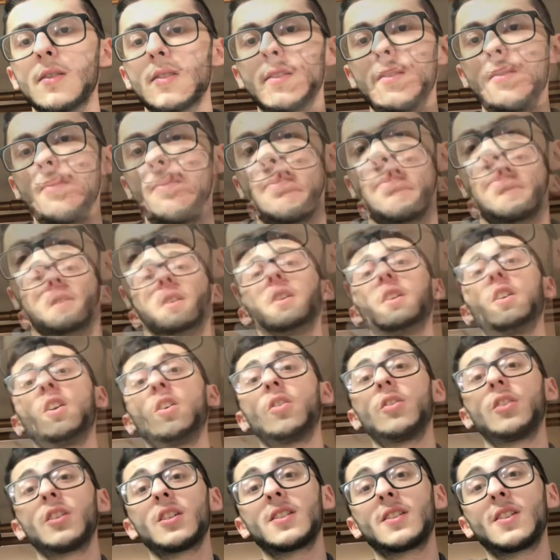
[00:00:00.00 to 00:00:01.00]
the end of the video,
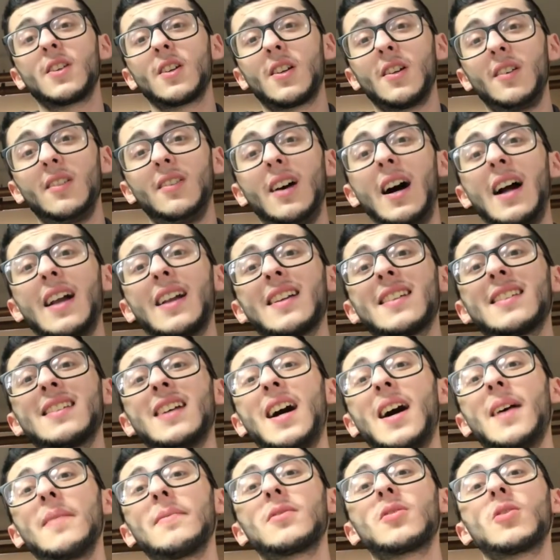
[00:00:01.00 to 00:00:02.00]
this took a lot of
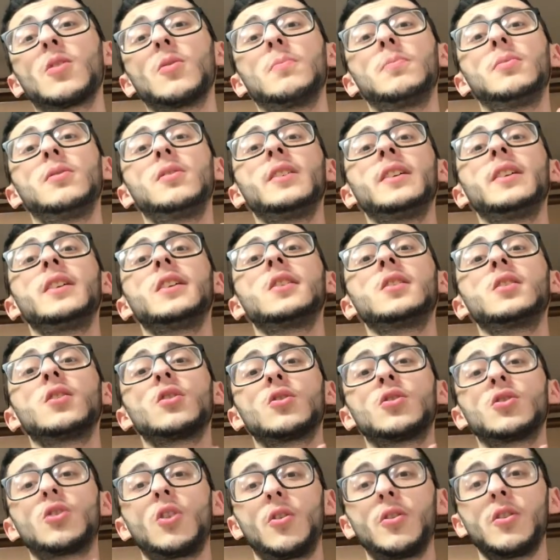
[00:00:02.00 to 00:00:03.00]
time, so please
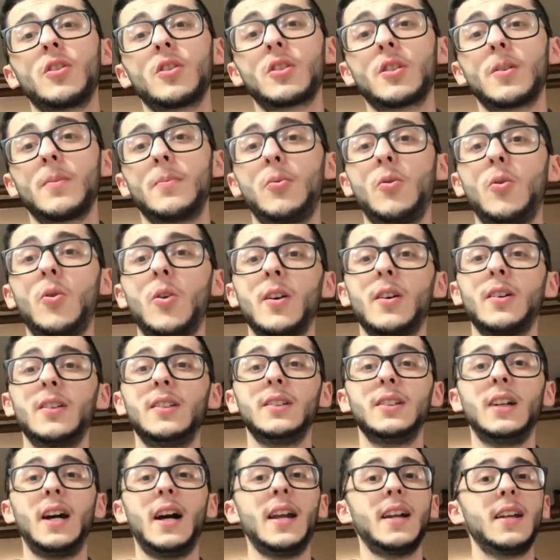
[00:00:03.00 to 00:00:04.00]
show your support,
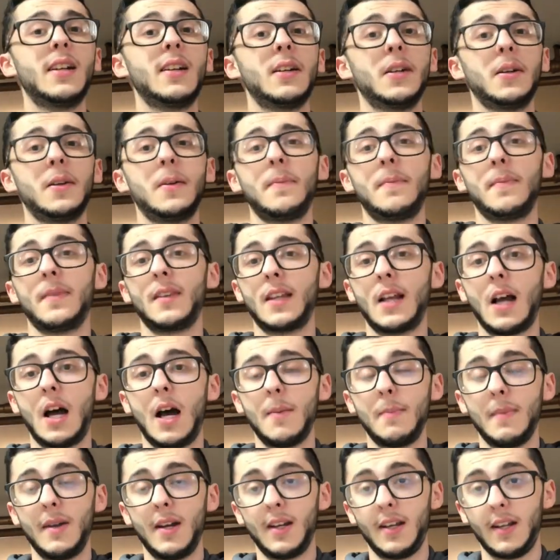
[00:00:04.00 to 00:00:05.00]
like,
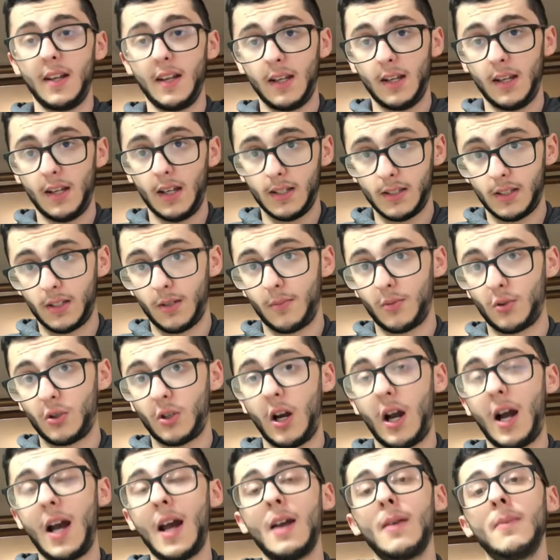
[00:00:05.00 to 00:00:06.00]
comment, and
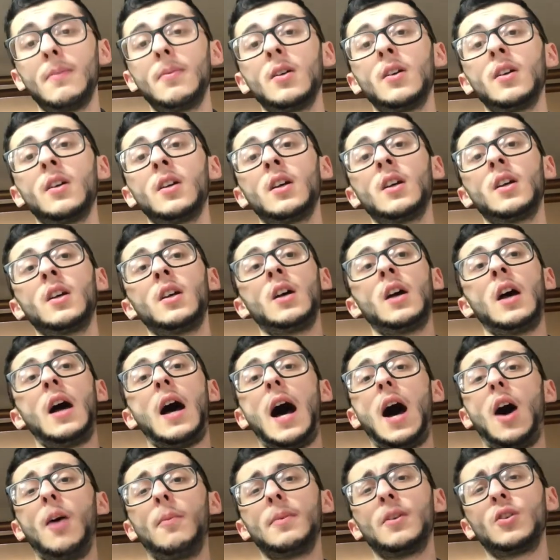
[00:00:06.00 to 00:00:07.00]
subscribe.
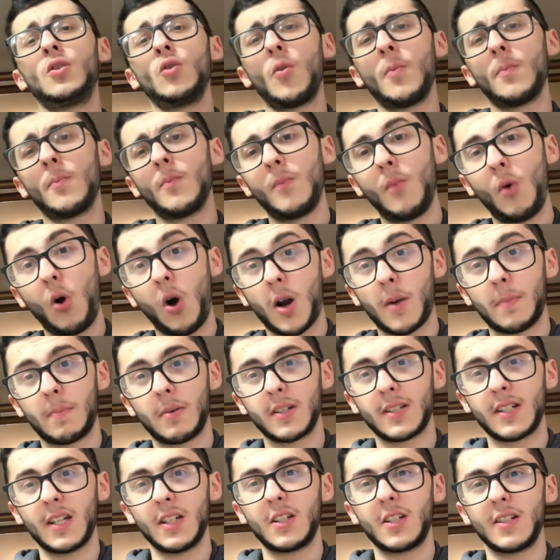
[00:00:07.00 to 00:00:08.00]
I'll be doing more
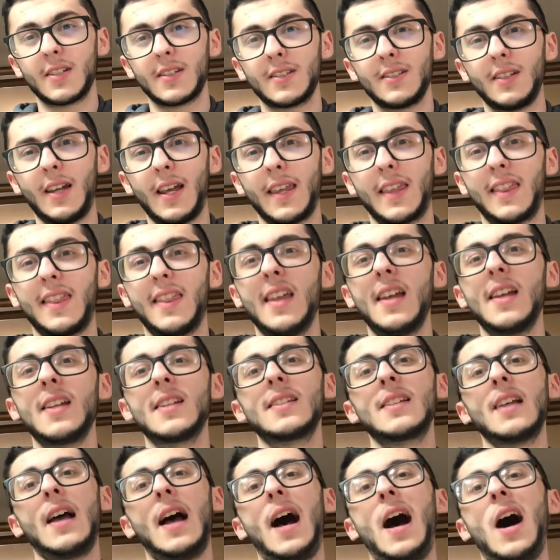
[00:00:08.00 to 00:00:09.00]
positions like this.
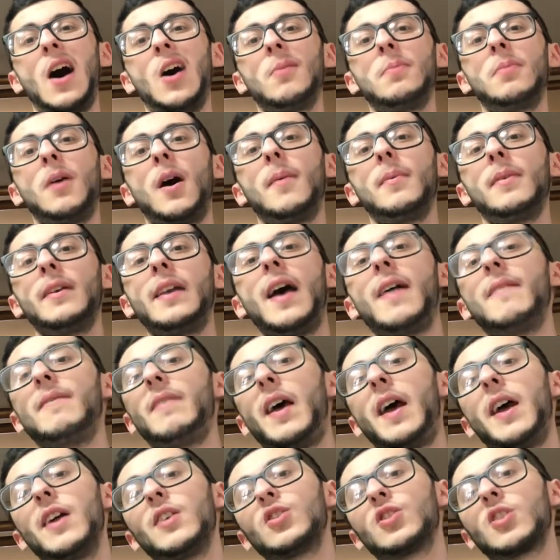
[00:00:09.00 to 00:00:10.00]
I'll probably have
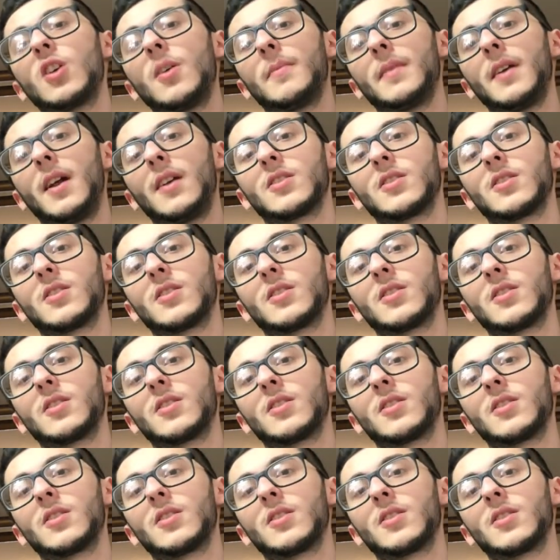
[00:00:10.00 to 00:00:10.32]
edge coming out